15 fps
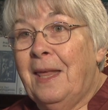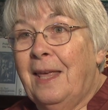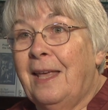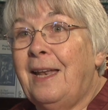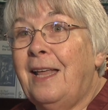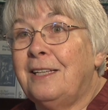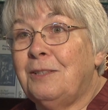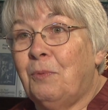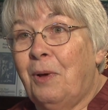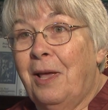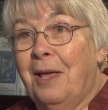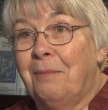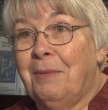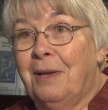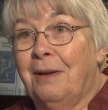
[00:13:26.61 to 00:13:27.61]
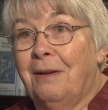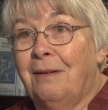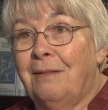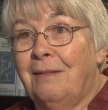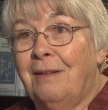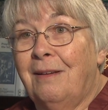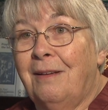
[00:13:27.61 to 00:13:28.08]
And that's why I'm here.
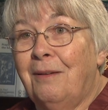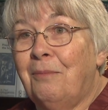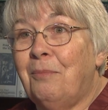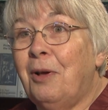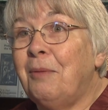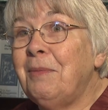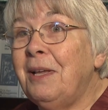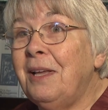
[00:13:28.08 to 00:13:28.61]
Pardon me?